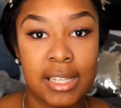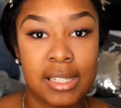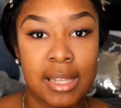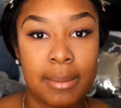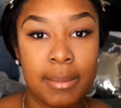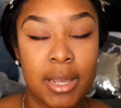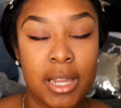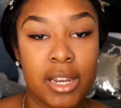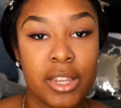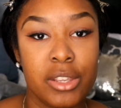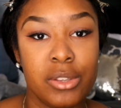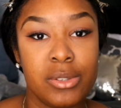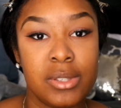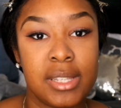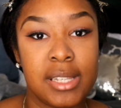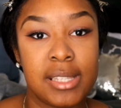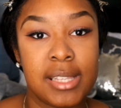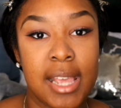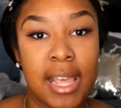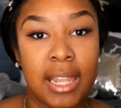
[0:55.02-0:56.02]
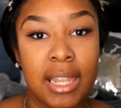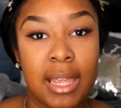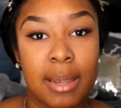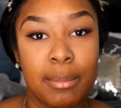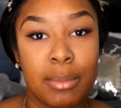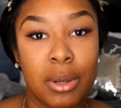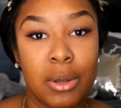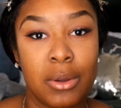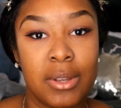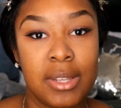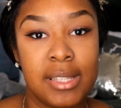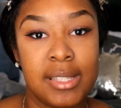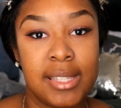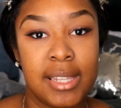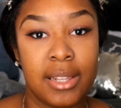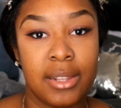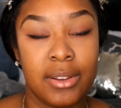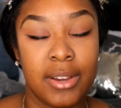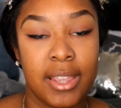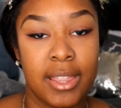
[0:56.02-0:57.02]
I'm going to use this LA Pro
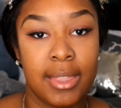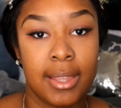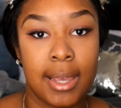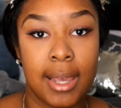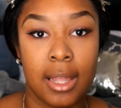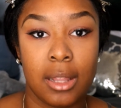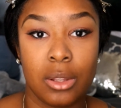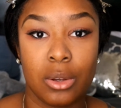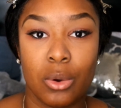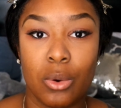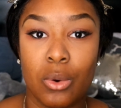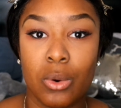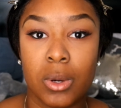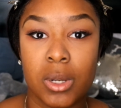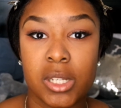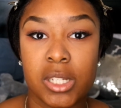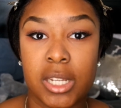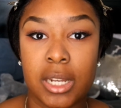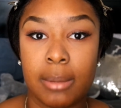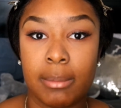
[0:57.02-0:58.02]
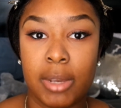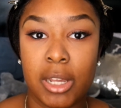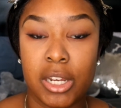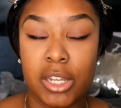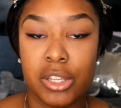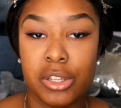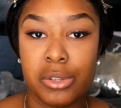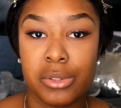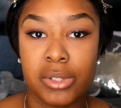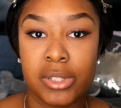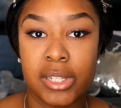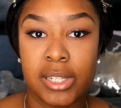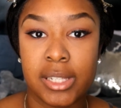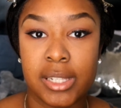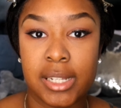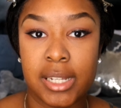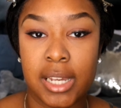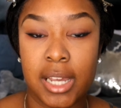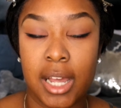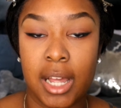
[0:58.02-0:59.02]
Concealer in the color Orange, and I'm going to use this
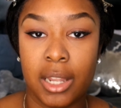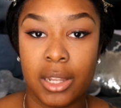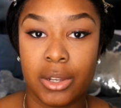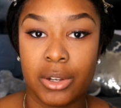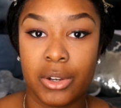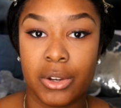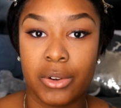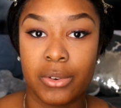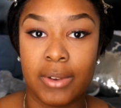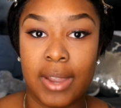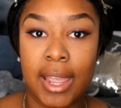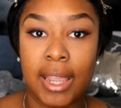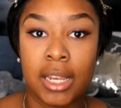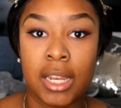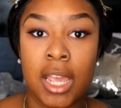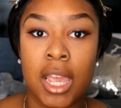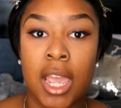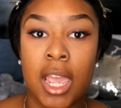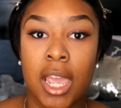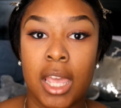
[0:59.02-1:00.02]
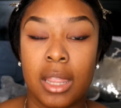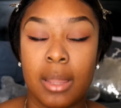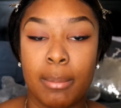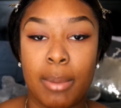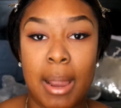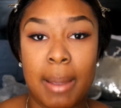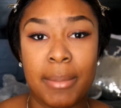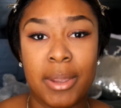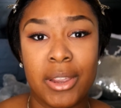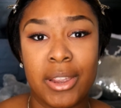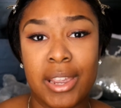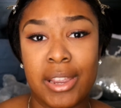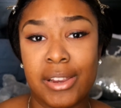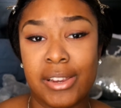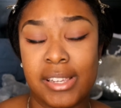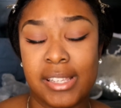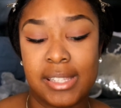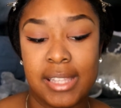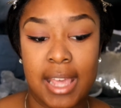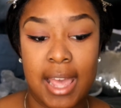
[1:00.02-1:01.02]
to color correct. And the primary
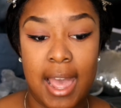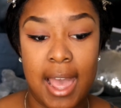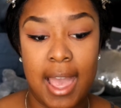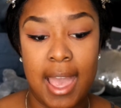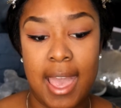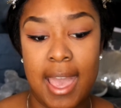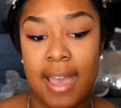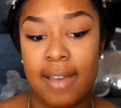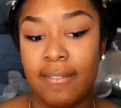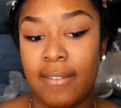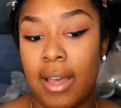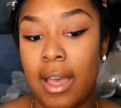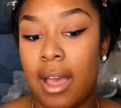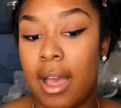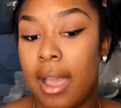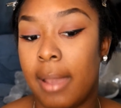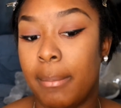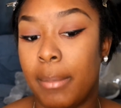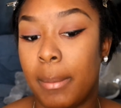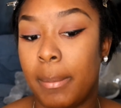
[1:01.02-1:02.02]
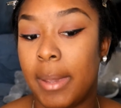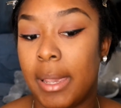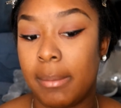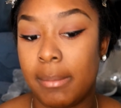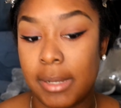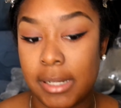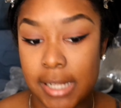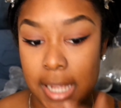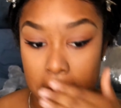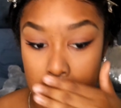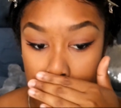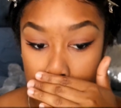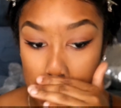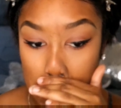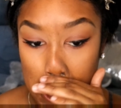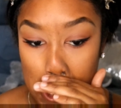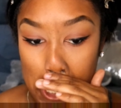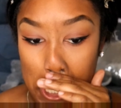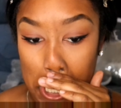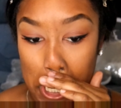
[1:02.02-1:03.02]
areas that I have
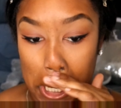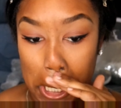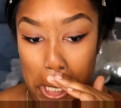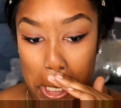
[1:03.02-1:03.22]
hyperpigmentation and